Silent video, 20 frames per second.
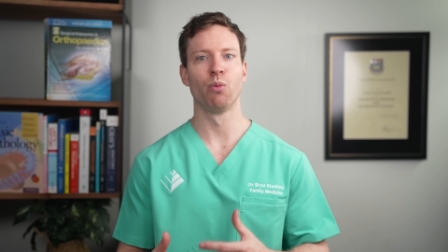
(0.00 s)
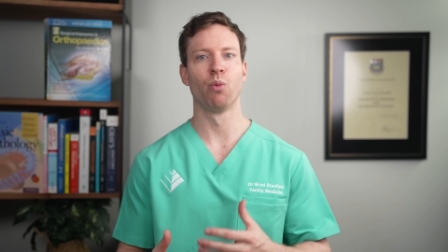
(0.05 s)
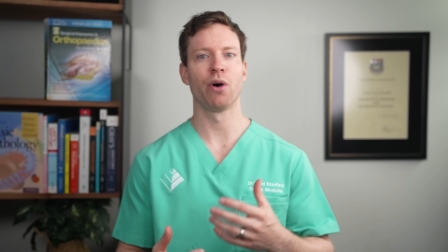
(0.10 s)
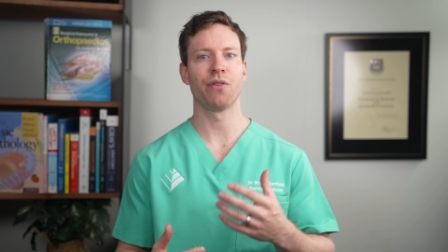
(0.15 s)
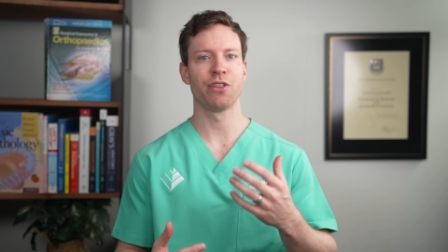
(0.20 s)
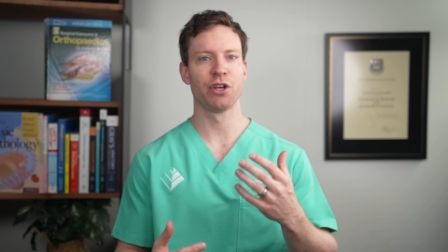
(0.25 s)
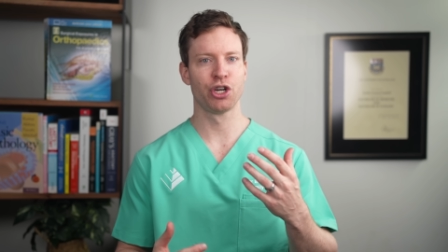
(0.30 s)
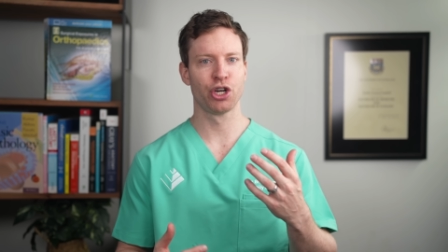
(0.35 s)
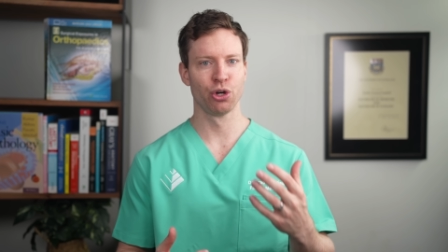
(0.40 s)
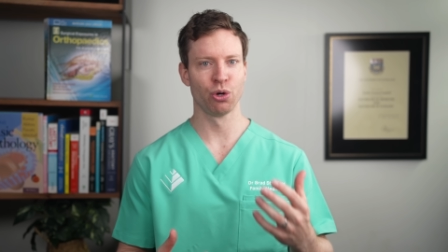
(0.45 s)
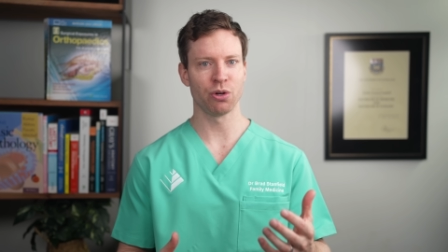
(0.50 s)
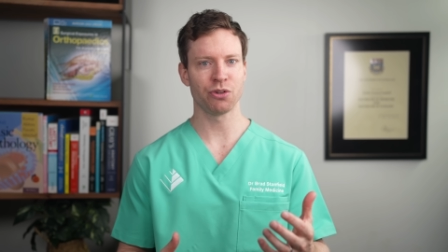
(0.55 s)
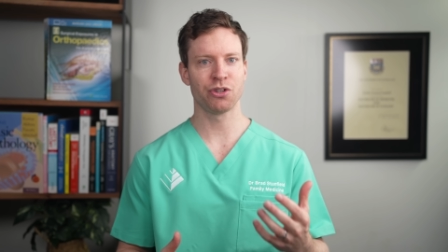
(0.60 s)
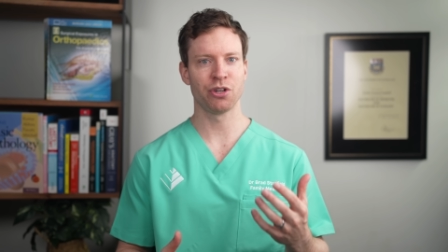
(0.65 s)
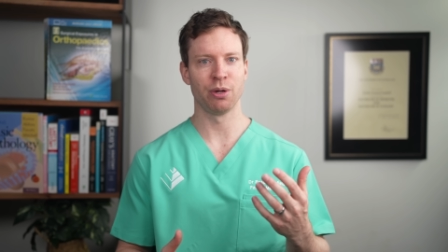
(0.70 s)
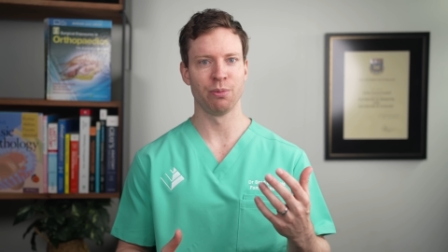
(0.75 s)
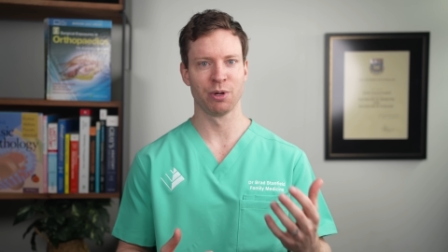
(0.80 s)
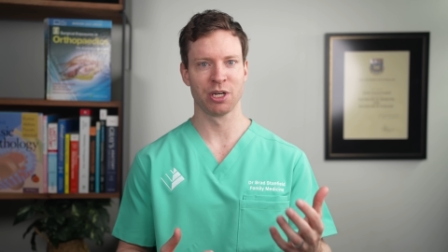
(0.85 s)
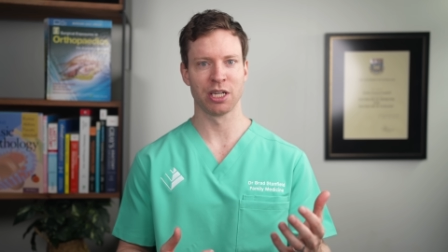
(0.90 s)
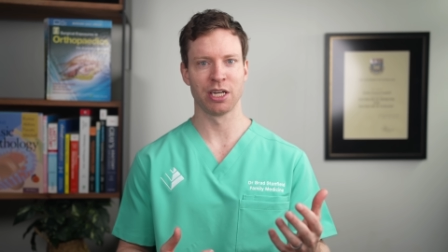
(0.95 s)
what the
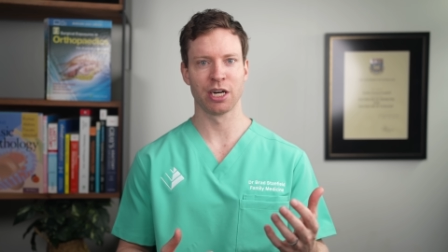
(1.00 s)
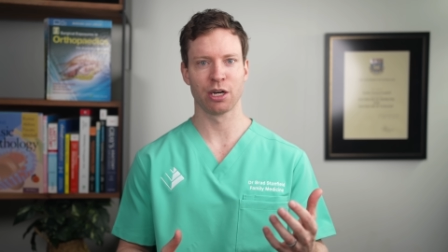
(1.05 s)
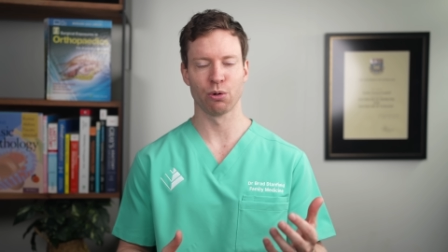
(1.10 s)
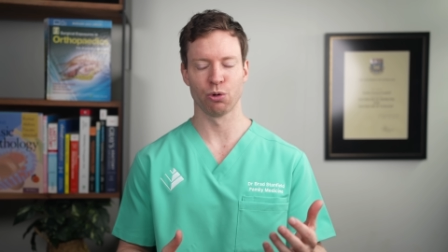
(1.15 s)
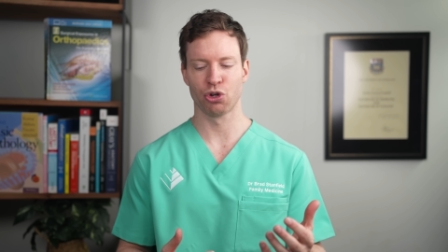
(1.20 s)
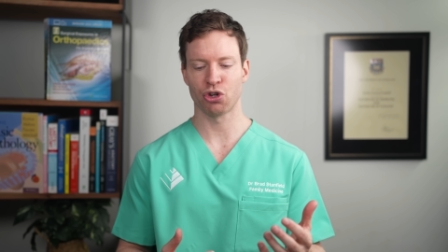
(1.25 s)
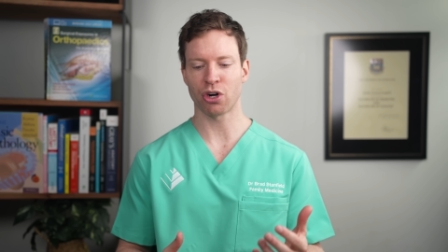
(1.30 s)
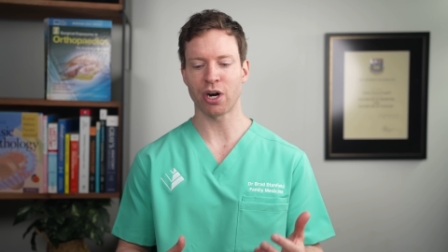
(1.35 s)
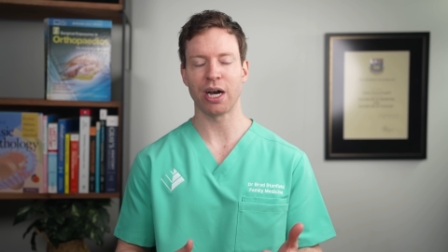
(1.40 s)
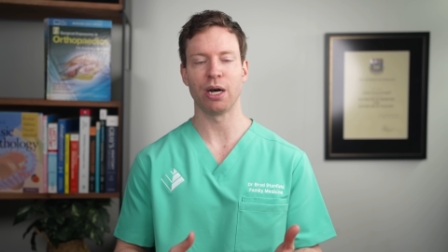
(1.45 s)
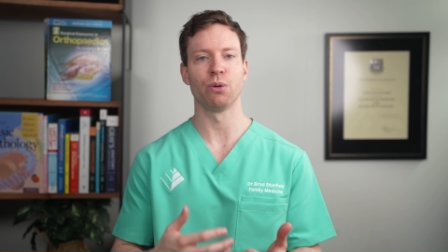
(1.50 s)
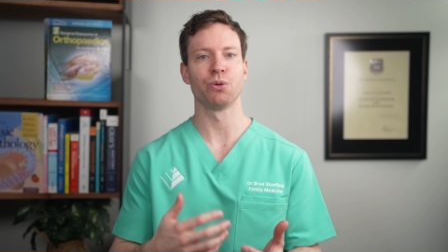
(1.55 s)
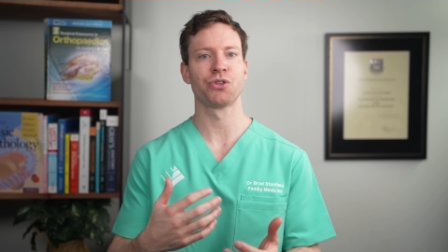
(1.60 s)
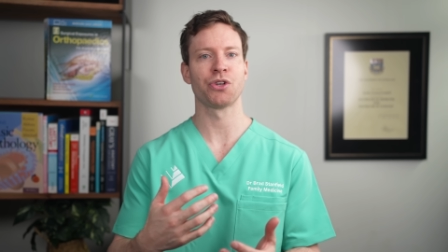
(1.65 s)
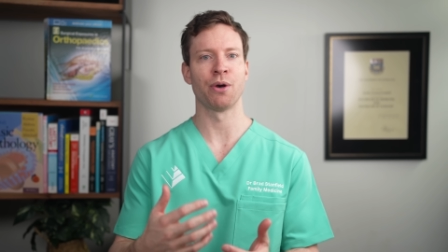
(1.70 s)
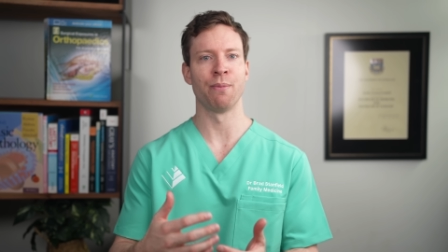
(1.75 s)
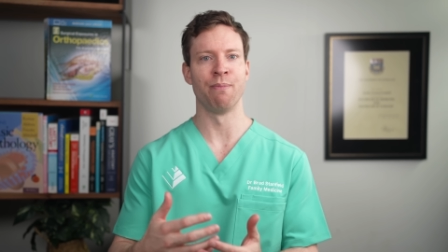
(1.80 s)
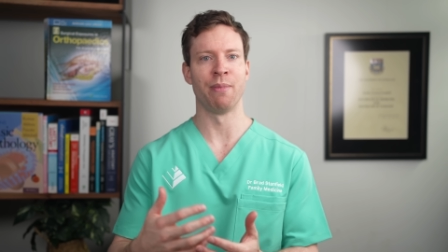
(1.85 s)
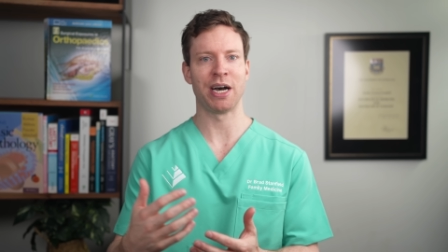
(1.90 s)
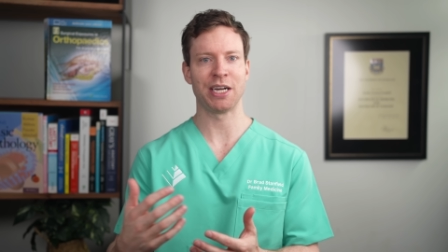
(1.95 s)
short-term clinical
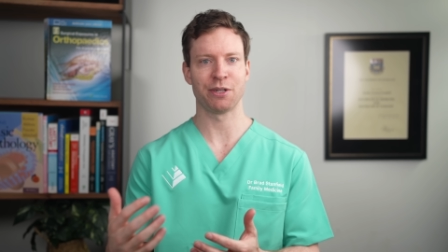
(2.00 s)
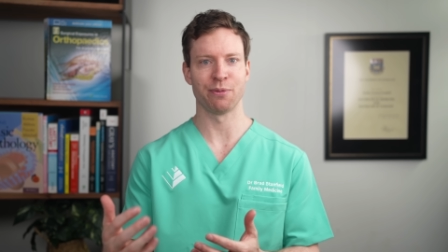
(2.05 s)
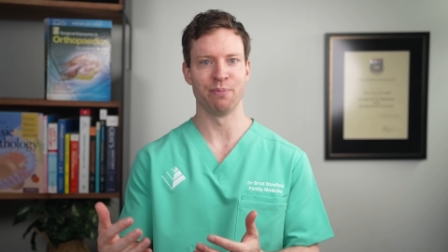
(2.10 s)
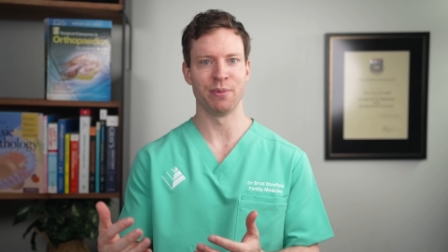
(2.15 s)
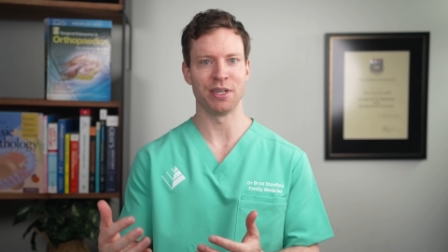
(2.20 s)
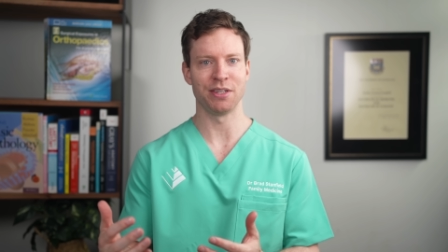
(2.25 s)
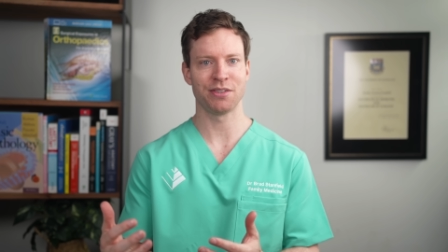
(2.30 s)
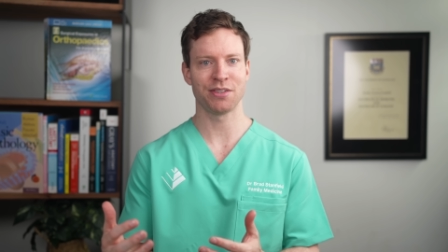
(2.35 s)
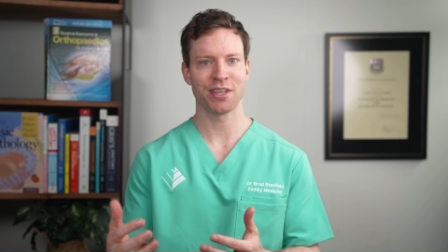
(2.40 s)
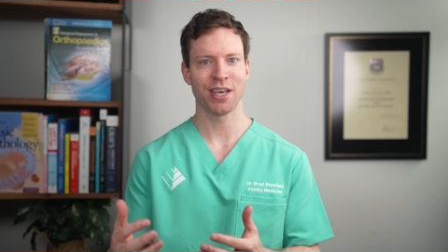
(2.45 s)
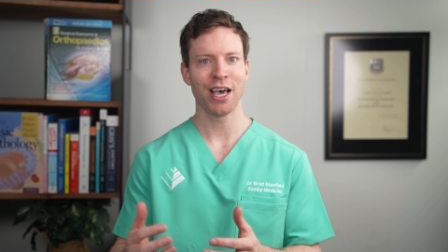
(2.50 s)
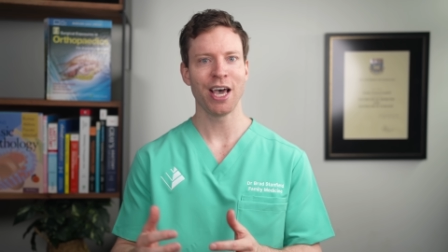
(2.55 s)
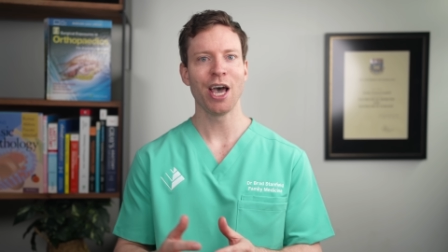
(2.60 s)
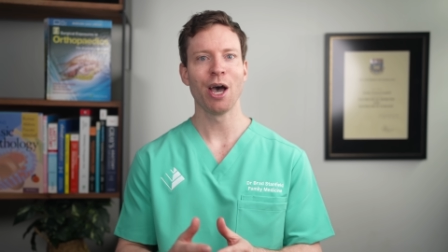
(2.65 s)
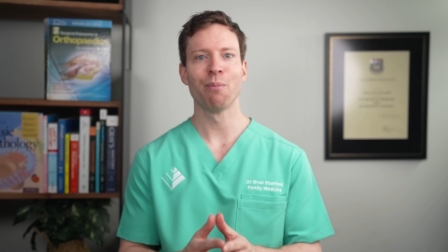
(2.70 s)
trials might miss.